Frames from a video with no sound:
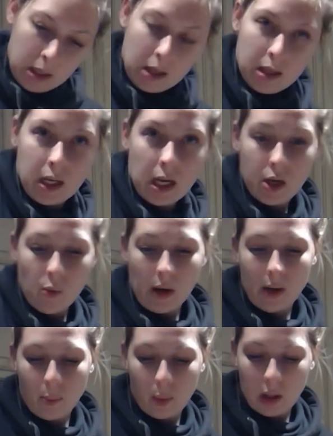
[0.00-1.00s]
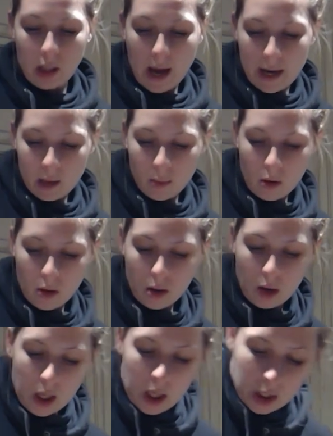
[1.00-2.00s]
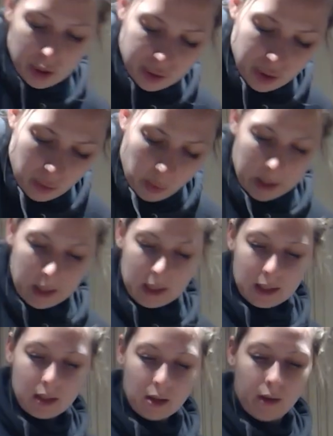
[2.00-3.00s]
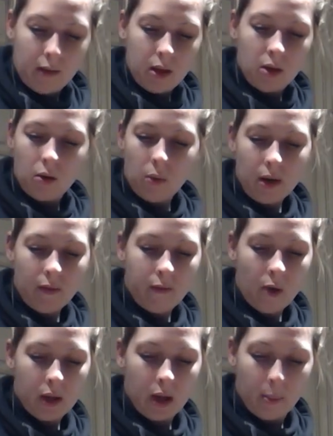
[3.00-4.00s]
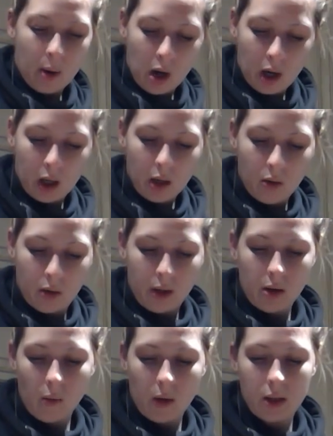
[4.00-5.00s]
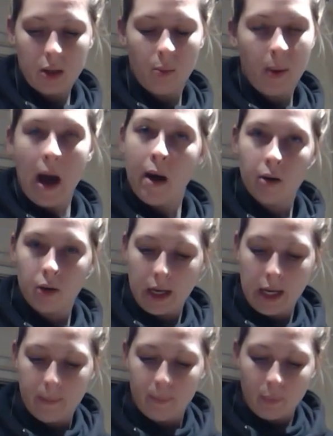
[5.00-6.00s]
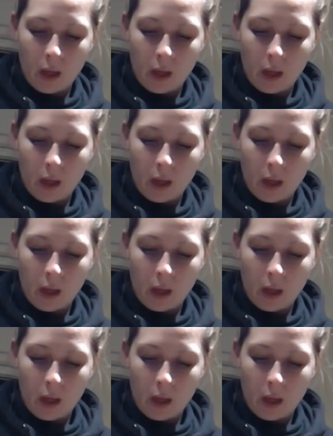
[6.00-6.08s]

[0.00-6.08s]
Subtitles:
Again, you want it pliable. You don't want it falling apart, or you don't want it too powdery.